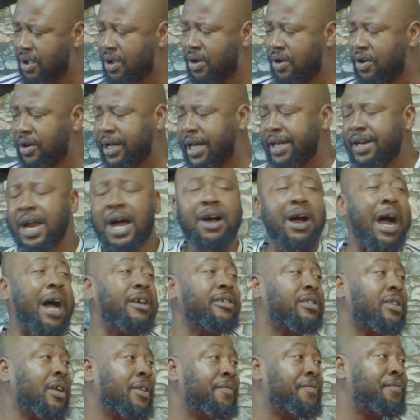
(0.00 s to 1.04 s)
Okay, now
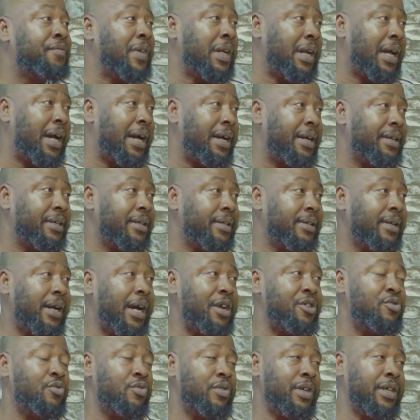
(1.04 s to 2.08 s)
Aston Villa.
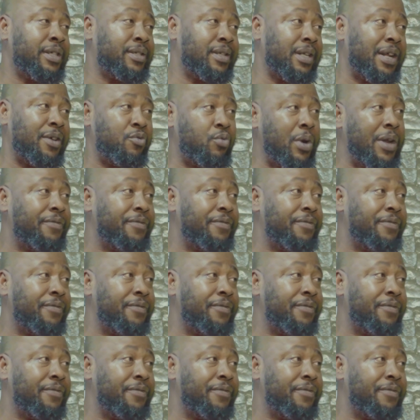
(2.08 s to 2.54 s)
Is it a win for